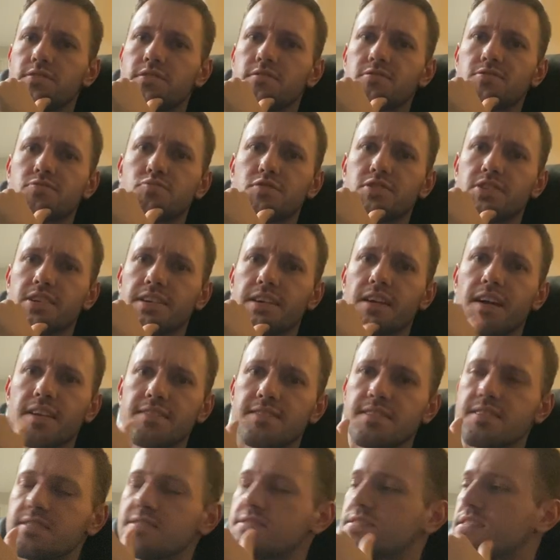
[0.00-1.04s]
Switching
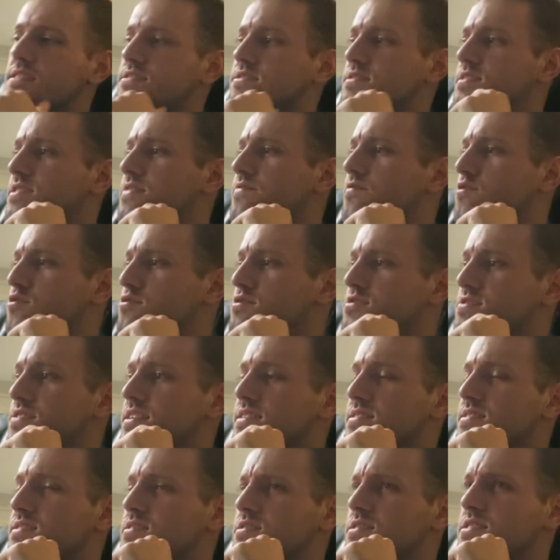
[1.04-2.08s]
19-16 versus
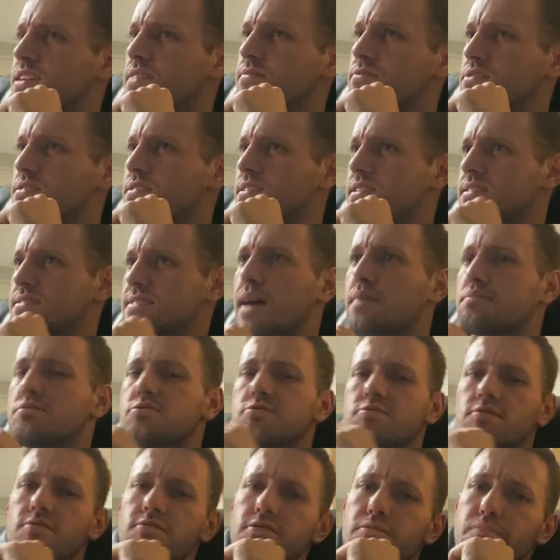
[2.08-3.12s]
18-17 is
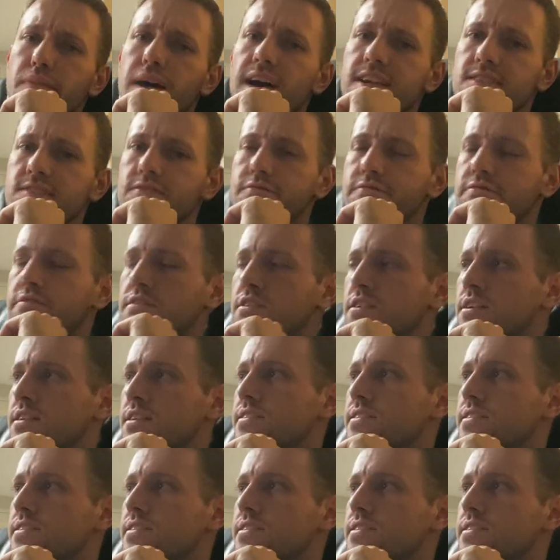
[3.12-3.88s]
absolutely massive.